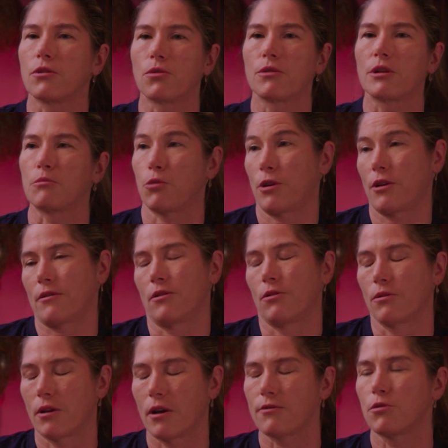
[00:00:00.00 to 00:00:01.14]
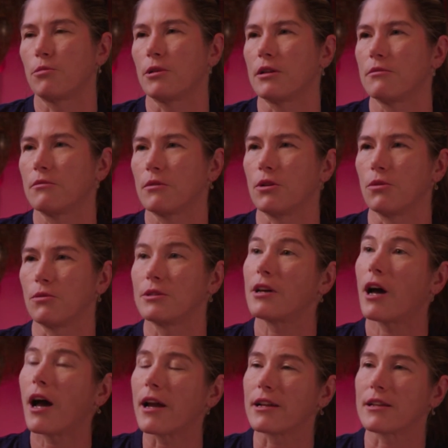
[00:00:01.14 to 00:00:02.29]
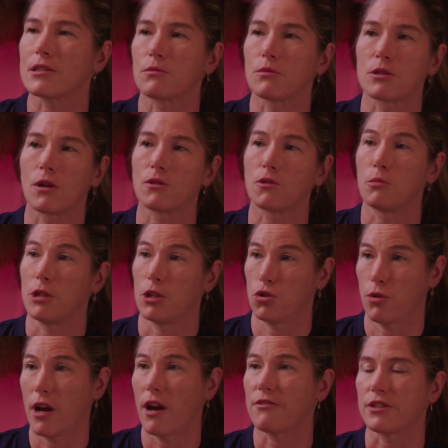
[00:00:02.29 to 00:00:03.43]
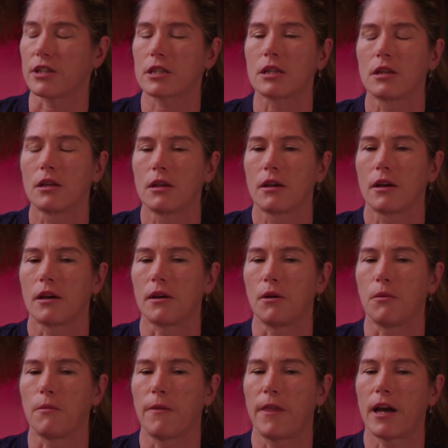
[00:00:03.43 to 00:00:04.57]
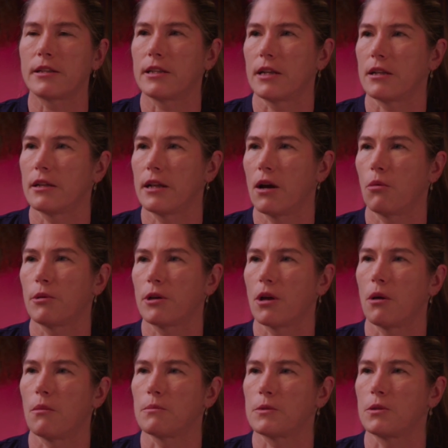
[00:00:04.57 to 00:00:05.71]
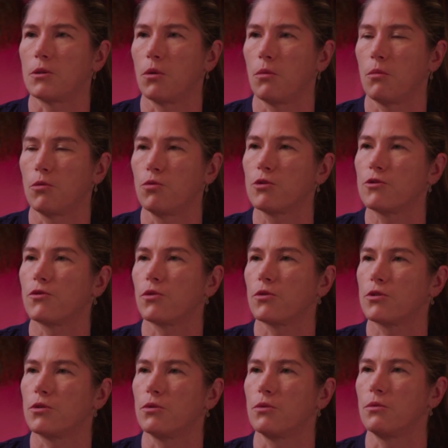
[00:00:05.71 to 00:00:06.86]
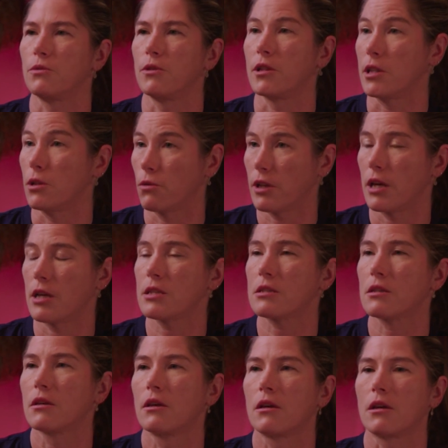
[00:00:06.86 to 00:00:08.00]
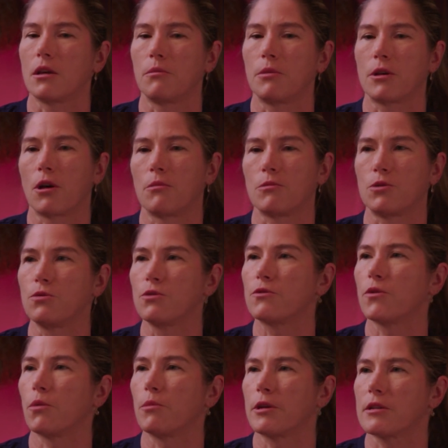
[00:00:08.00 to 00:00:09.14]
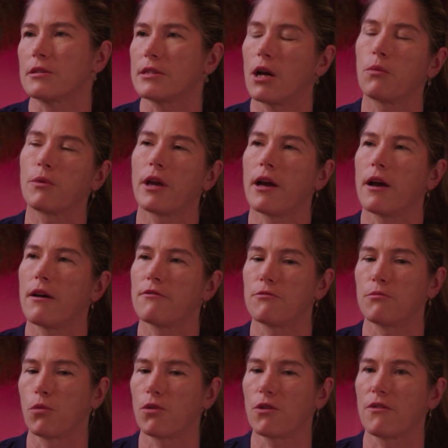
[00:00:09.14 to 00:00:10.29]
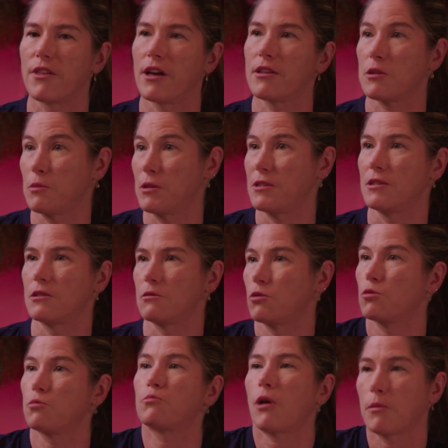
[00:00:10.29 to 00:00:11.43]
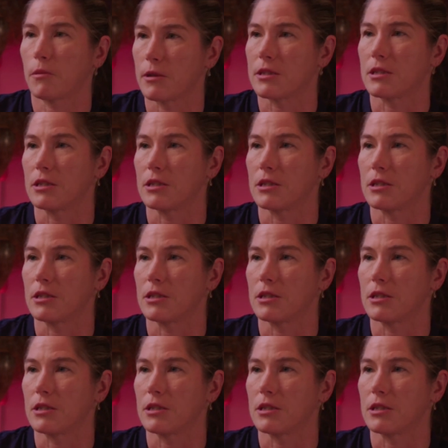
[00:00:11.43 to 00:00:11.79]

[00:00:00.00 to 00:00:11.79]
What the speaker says: or, you know, God forbid, you know, died as a result of being trafficked, that data now becomes, you know, useful to the legal case. It becomes useful because now we have more of that species, which probably is